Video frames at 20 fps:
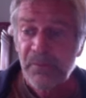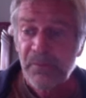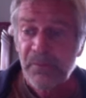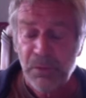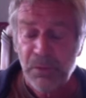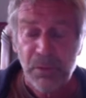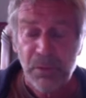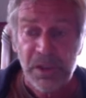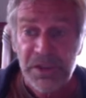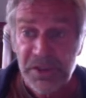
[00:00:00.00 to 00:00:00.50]

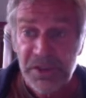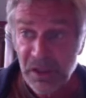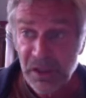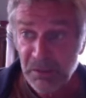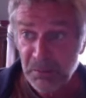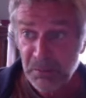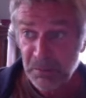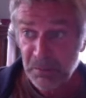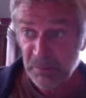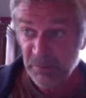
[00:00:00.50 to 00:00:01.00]
which
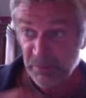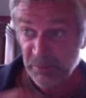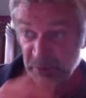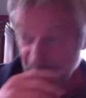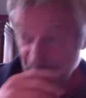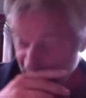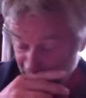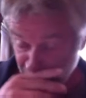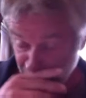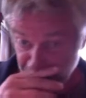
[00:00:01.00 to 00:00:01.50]

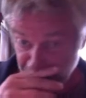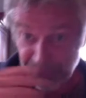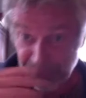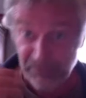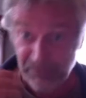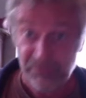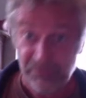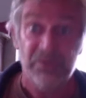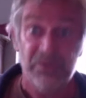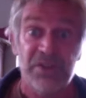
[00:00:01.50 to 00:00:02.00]

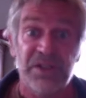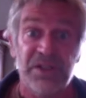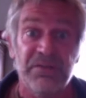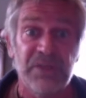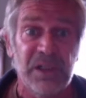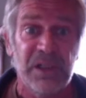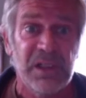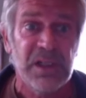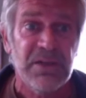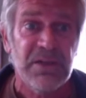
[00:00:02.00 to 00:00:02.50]

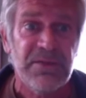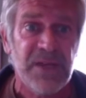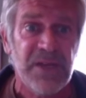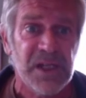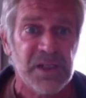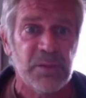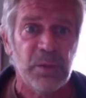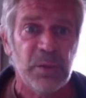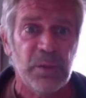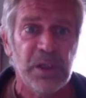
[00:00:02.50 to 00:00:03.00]
severely
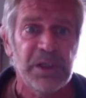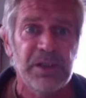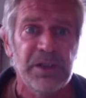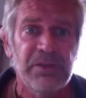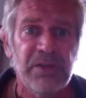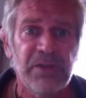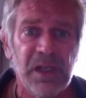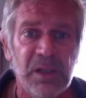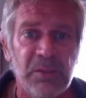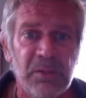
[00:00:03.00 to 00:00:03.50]
affects brain
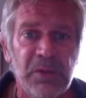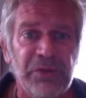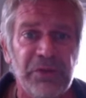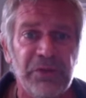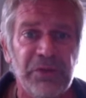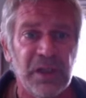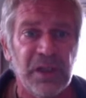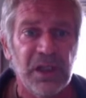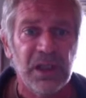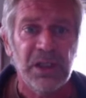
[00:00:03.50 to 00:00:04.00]
development
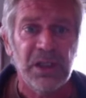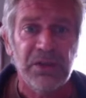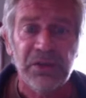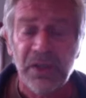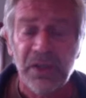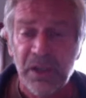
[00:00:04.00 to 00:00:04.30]
and